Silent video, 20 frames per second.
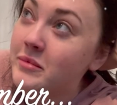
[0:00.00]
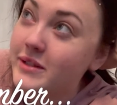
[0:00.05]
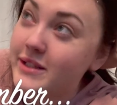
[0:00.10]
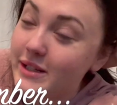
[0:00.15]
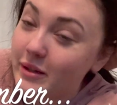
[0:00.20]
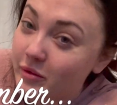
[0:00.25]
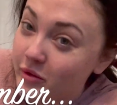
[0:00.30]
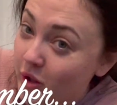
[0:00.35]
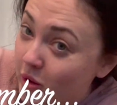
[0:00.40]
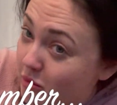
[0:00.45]

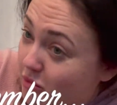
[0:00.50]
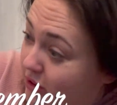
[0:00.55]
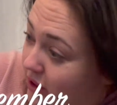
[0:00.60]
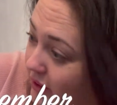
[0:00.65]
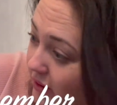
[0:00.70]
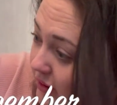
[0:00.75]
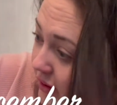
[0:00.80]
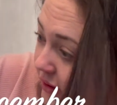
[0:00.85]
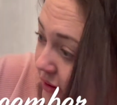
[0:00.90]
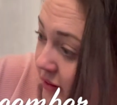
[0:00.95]
still not
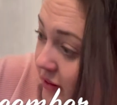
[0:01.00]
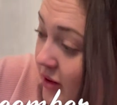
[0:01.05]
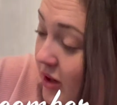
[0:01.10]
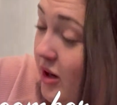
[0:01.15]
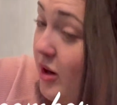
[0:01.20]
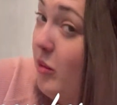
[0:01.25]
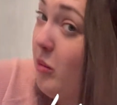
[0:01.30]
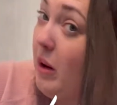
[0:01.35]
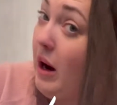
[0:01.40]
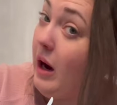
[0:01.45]
pregnant.
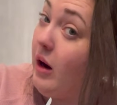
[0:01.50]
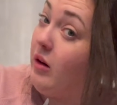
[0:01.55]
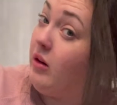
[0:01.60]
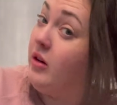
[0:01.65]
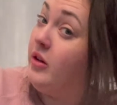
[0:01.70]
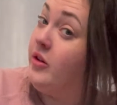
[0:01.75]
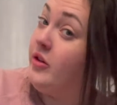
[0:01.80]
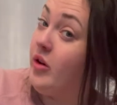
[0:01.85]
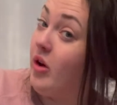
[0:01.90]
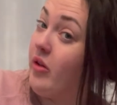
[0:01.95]
Well,
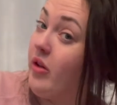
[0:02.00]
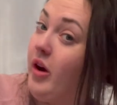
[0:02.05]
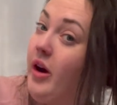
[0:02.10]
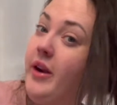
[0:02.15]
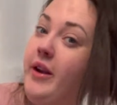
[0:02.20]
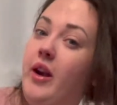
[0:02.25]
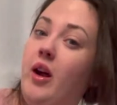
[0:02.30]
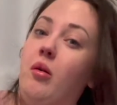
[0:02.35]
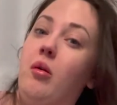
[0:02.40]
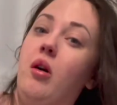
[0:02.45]
not that I
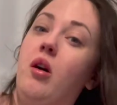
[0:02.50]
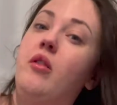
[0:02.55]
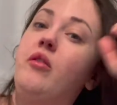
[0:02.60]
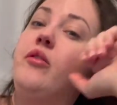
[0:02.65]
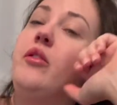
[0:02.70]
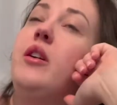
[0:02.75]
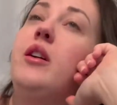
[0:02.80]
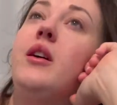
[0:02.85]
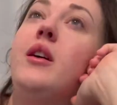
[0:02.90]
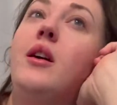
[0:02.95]
know of.